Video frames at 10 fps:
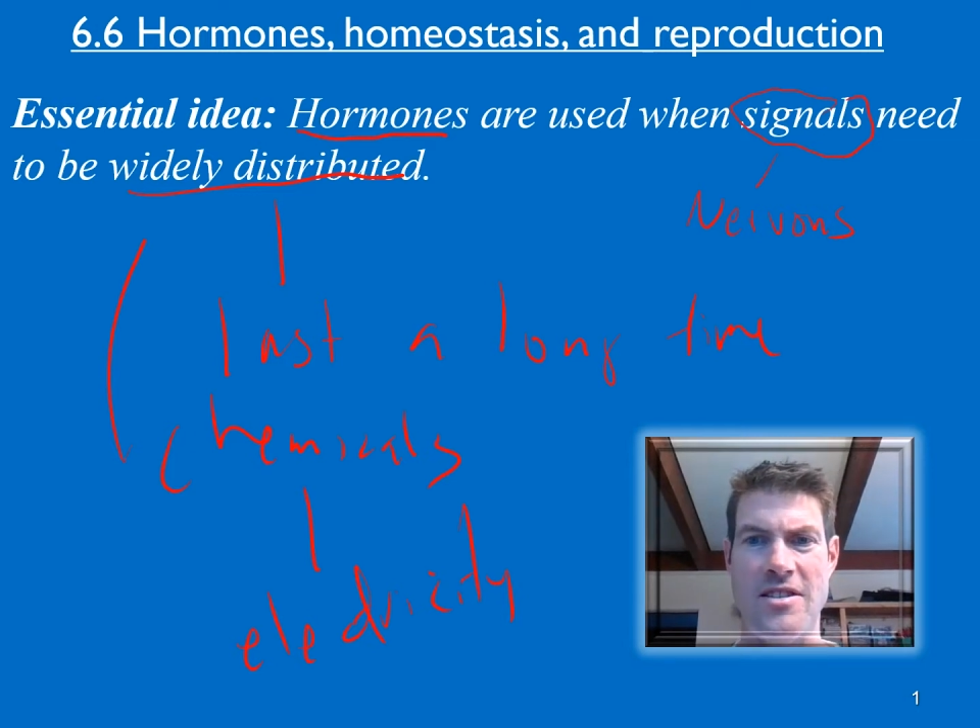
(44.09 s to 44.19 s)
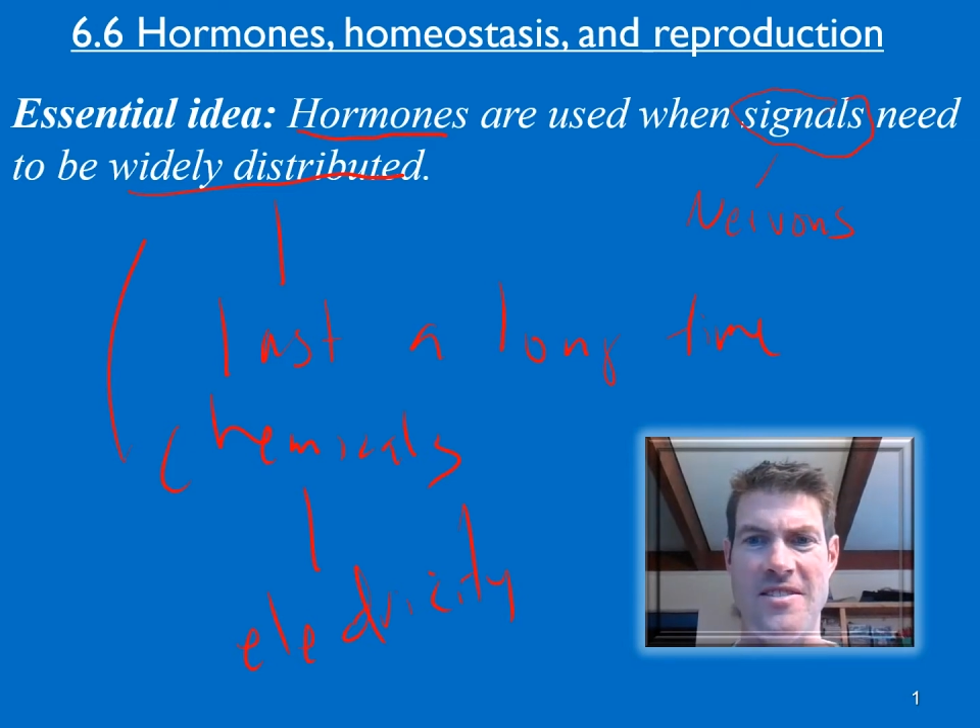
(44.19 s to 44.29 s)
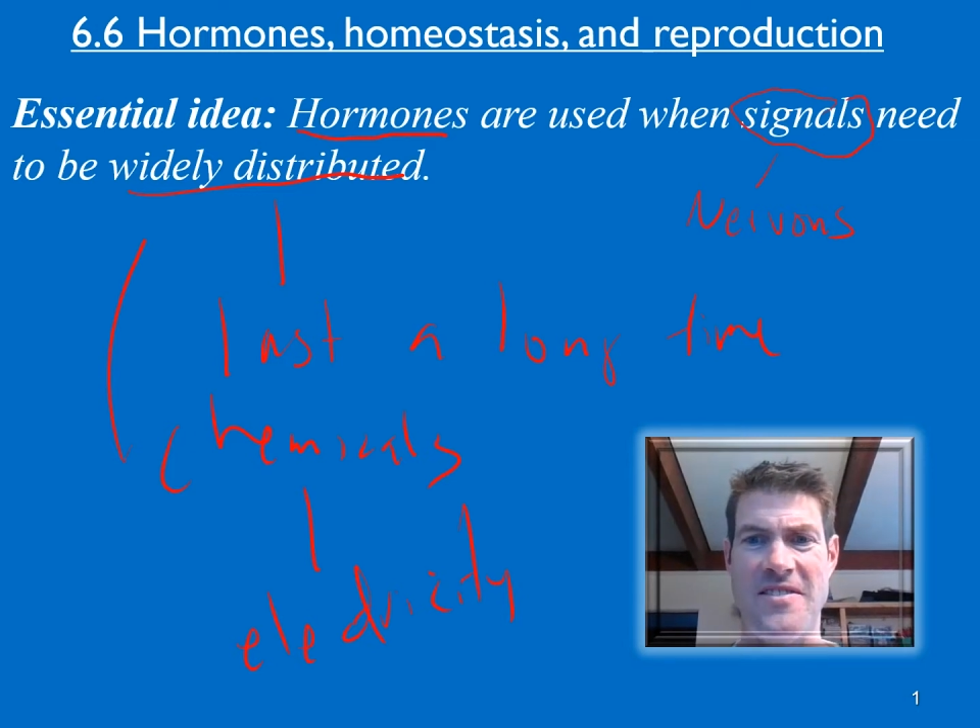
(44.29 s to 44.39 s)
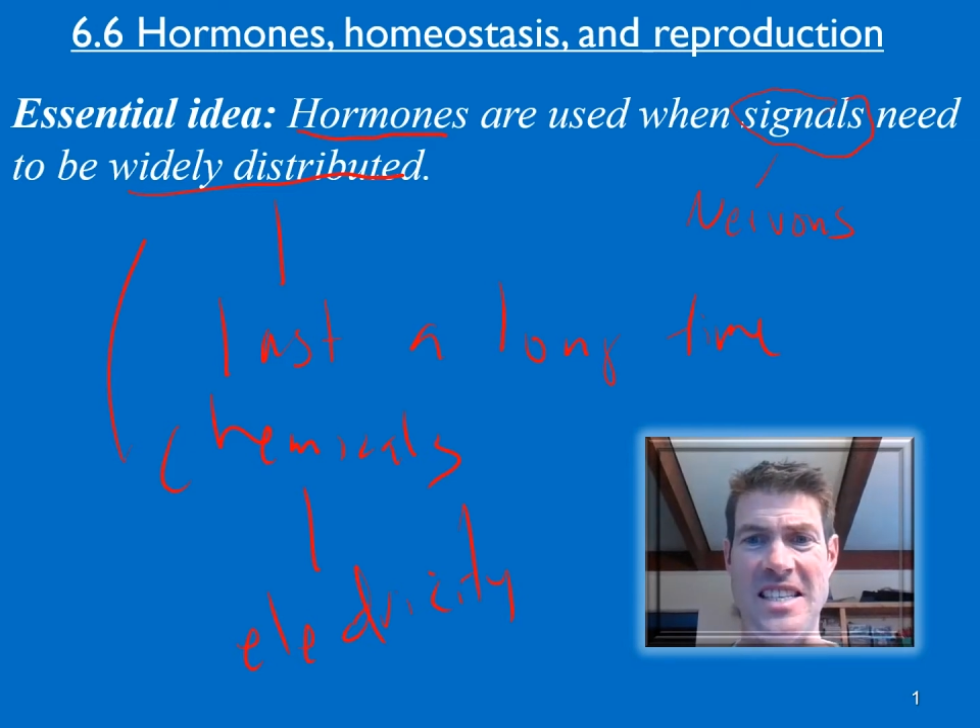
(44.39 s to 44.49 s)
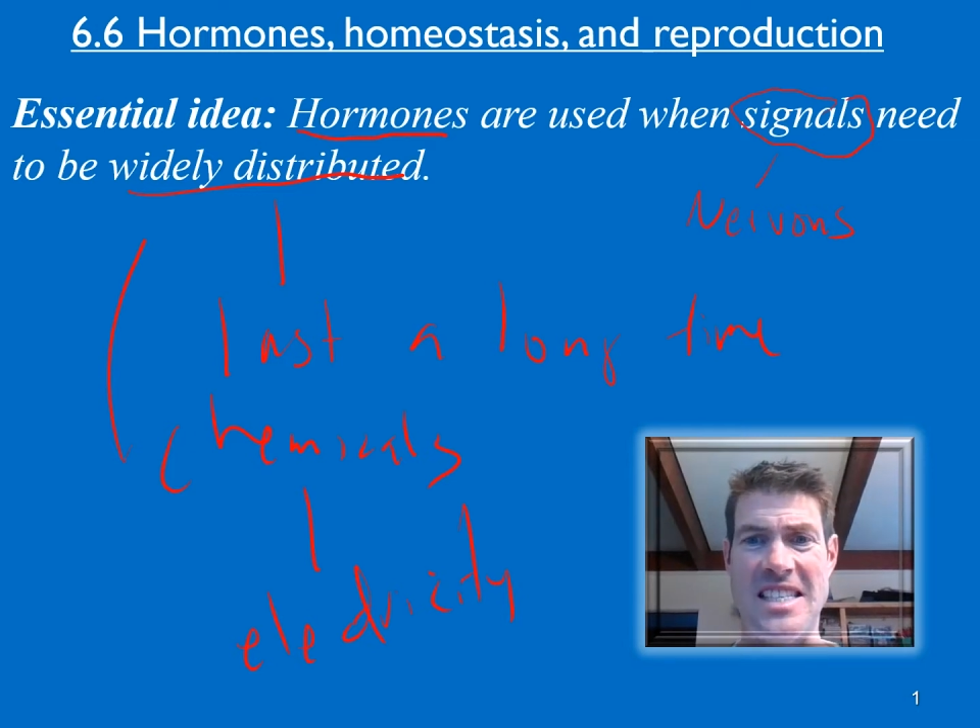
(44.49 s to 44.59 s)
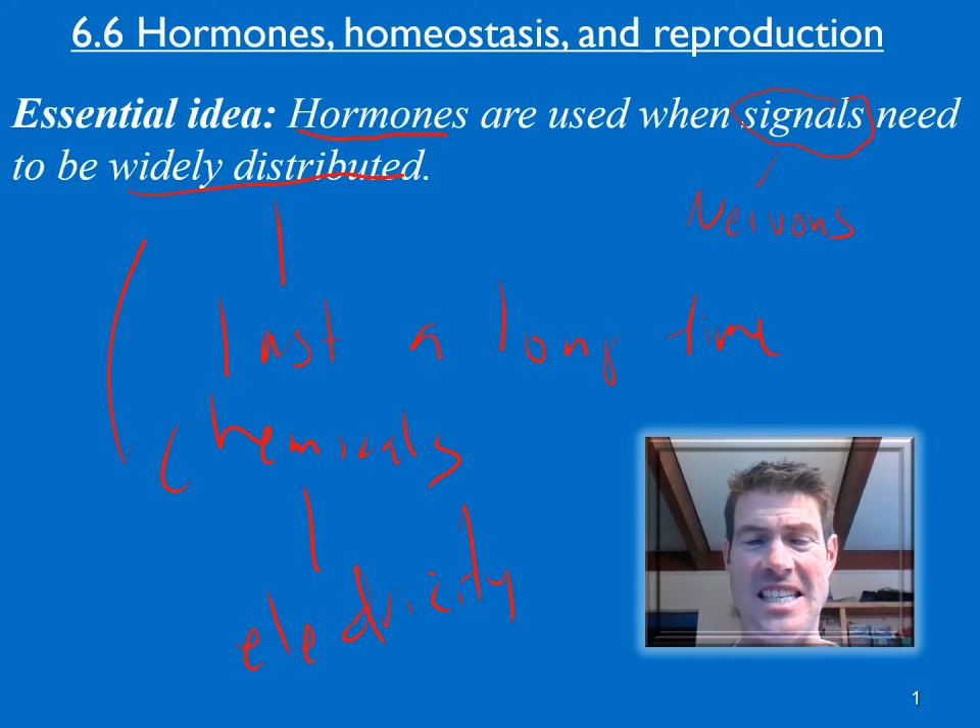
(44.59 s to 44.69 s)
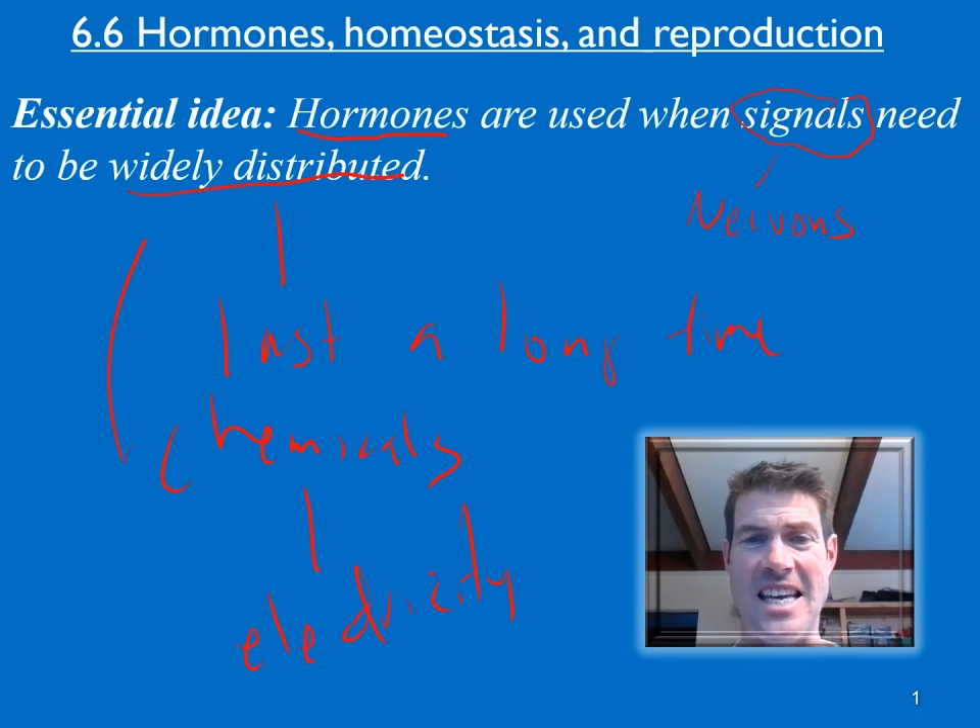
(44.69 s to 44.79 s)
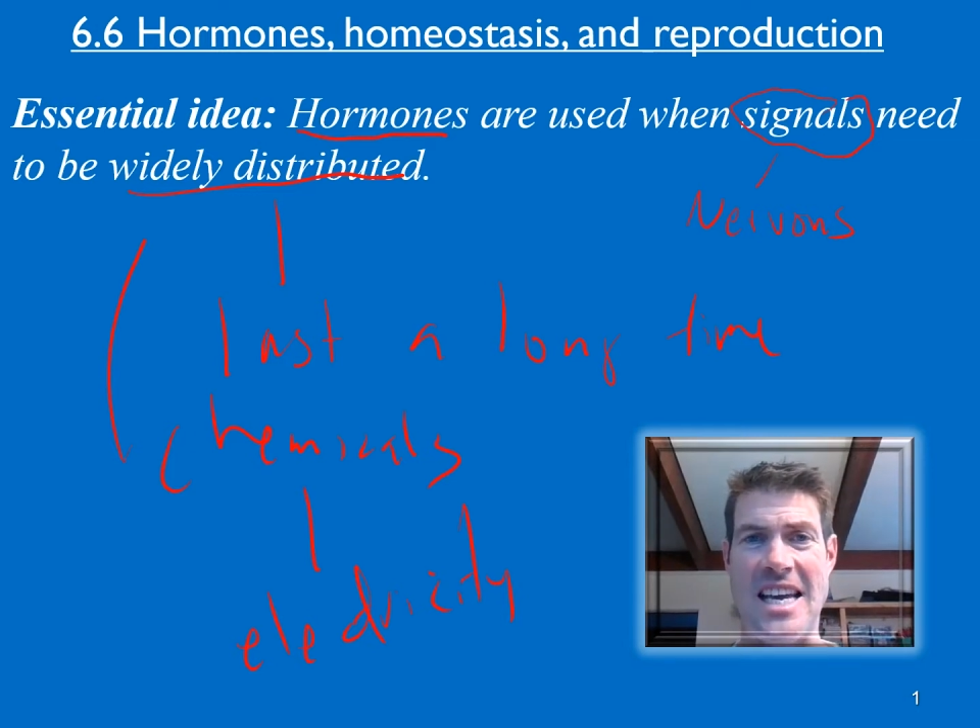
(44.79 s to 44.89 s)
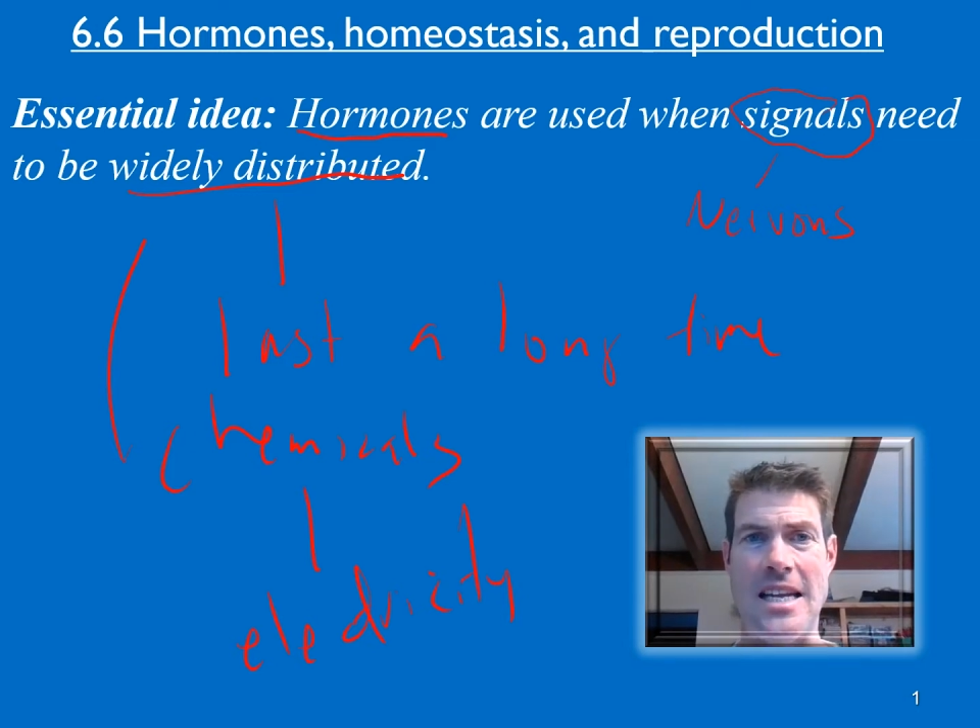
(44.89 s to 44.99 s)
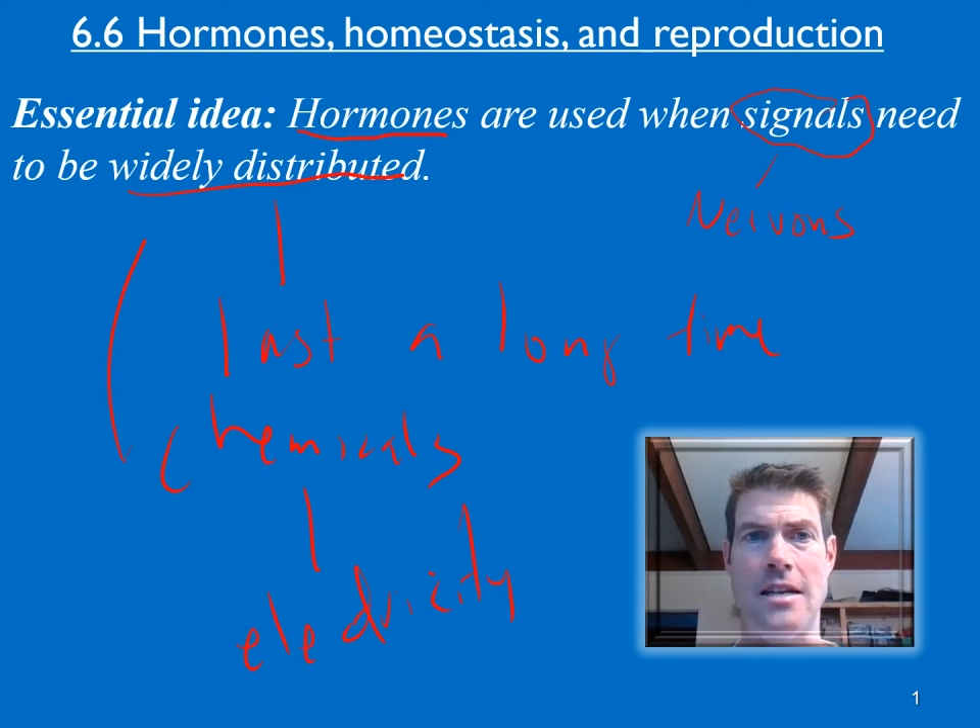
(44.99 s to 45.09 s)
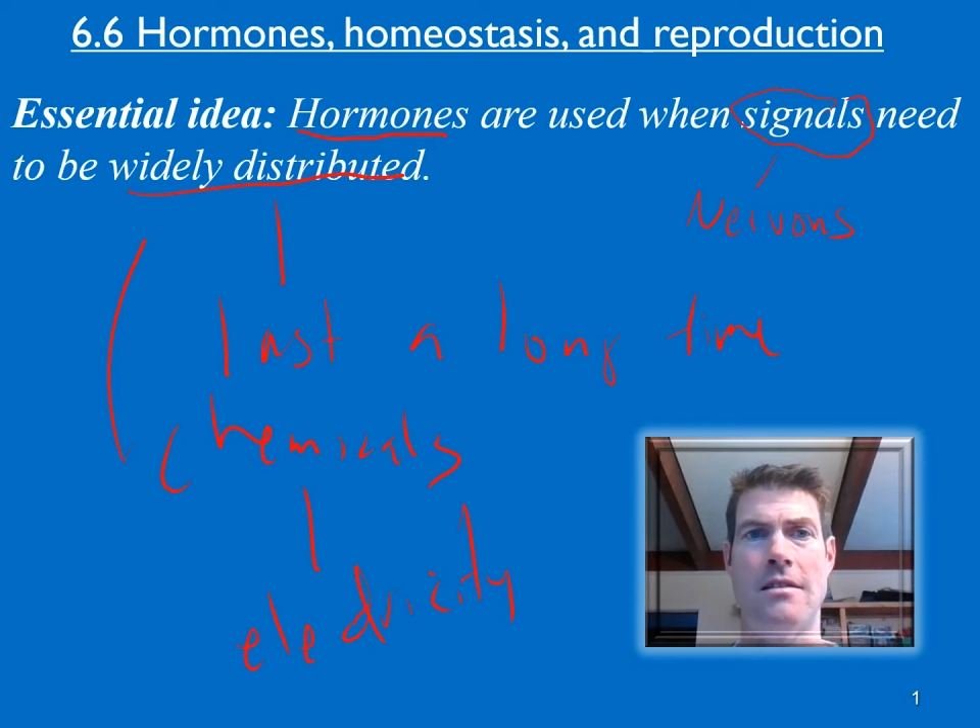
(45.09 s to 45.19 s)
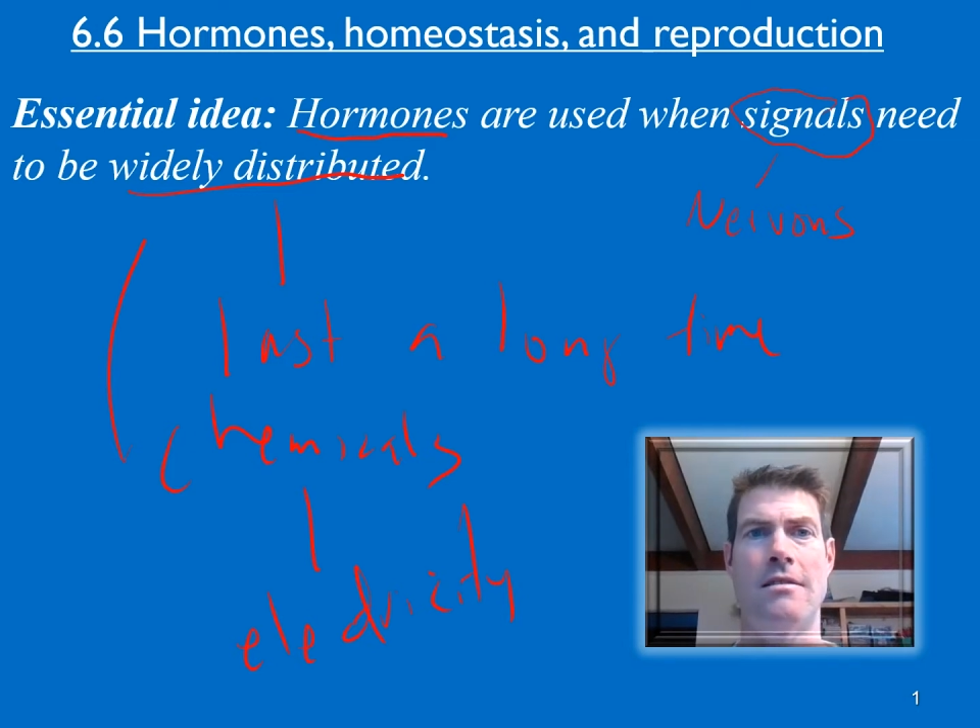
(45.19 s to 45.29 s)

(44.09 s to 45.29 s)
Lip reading: sophisticated.